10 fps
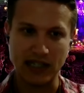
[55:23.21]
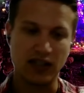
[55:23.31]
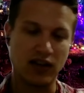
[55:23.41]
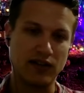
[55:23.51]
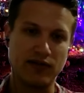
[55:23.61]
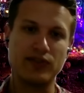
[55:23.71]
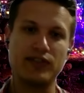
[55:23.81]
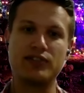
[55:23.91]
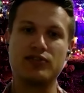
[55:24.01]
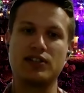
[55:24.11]
I love
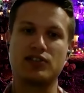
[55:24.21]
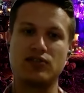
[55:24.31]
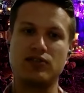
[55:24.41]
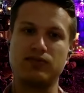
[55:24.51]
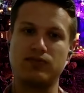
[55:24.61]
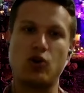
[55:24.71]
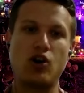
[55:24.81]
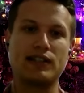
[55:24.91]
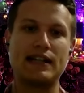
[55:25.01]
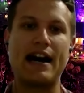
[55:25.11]
the traditional
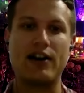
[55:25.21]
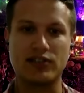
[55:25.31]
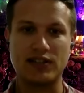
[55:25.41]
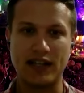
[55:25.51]
haunted house.